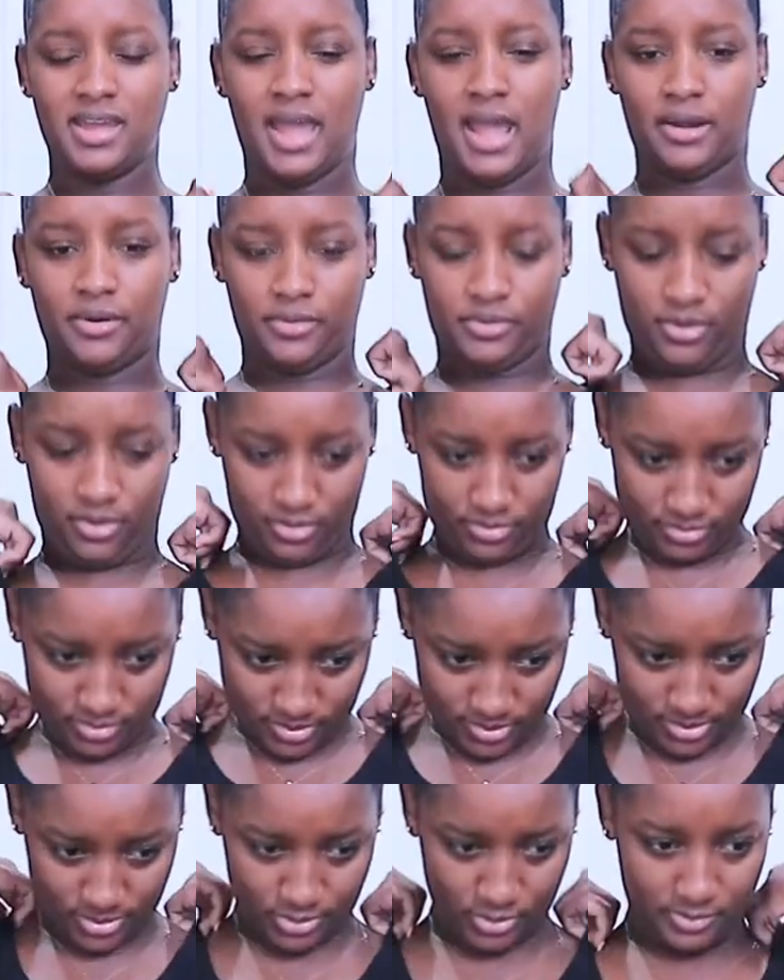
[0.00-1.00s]
I don't know,
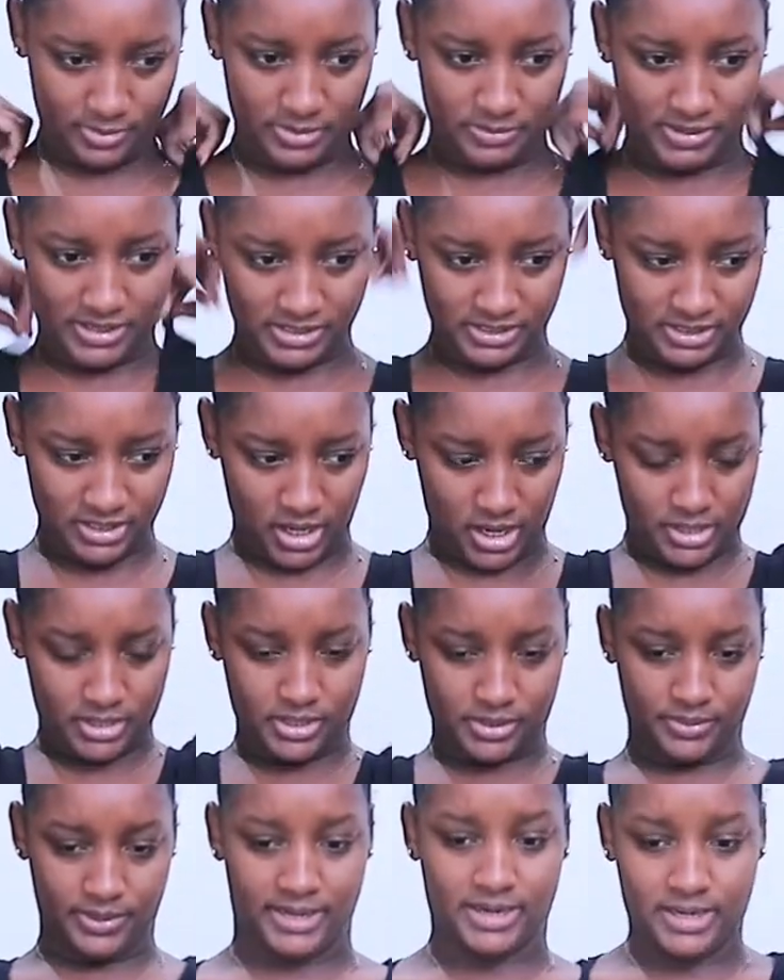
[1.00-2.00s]
or maybe it's the
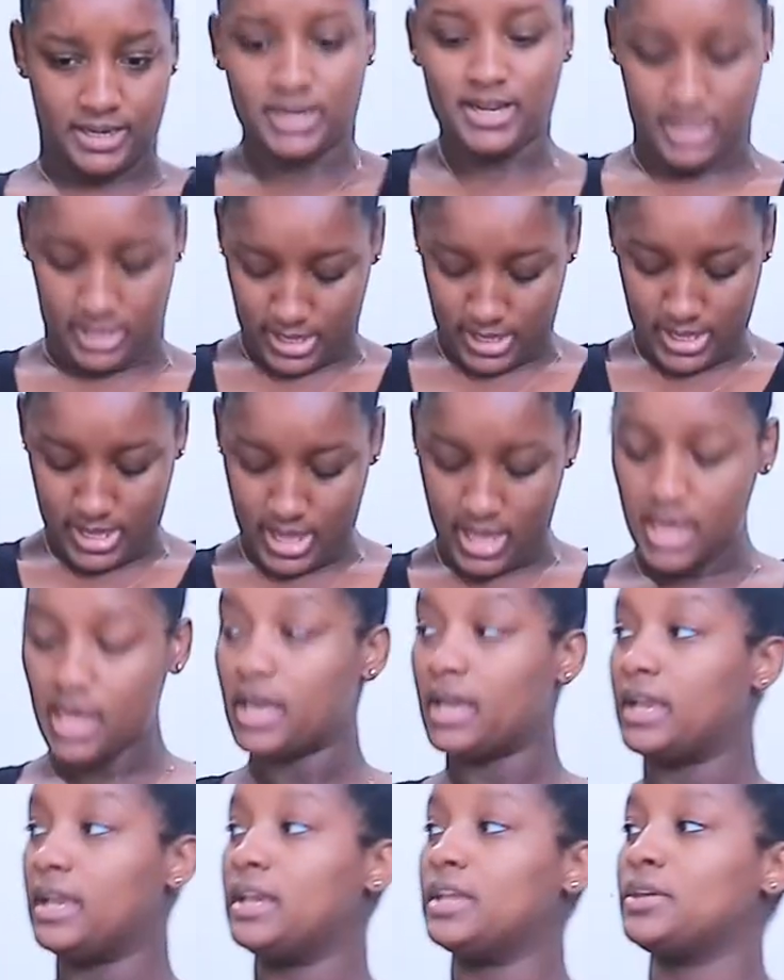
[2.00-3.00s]
underwear.
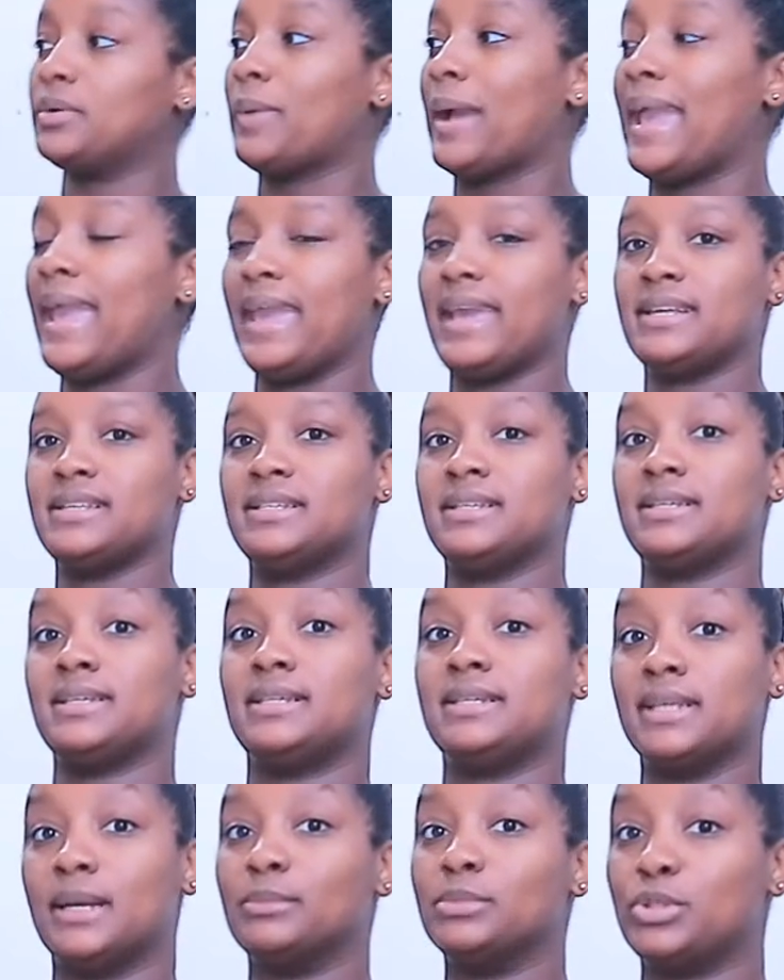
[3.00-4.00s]
Either way,
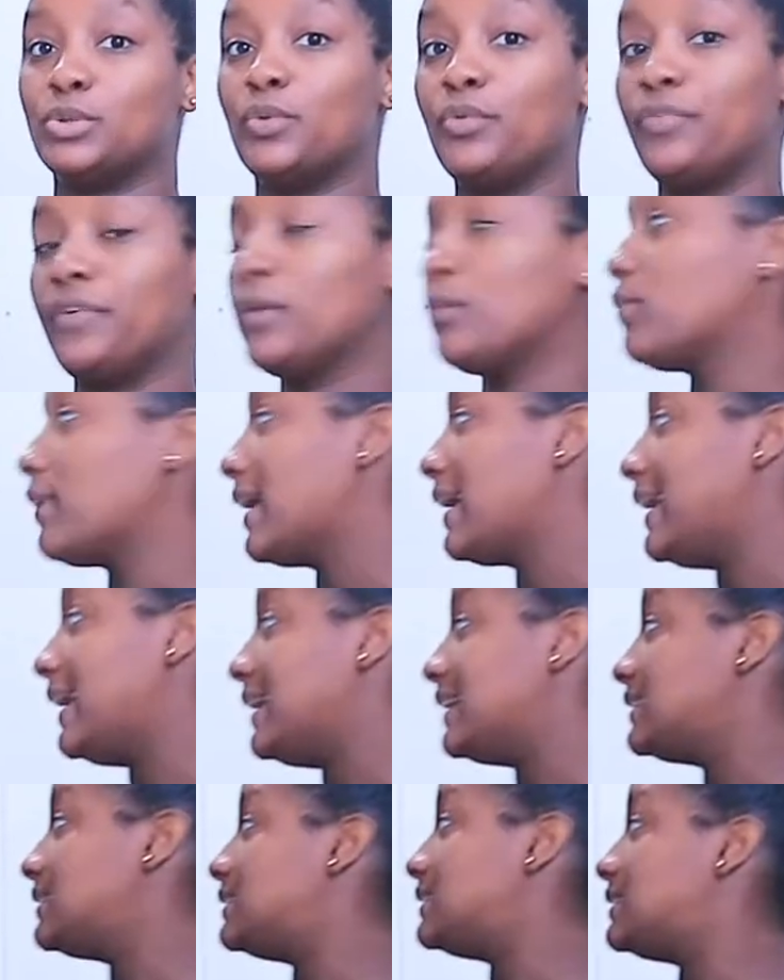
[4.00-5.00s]
something don't feel right.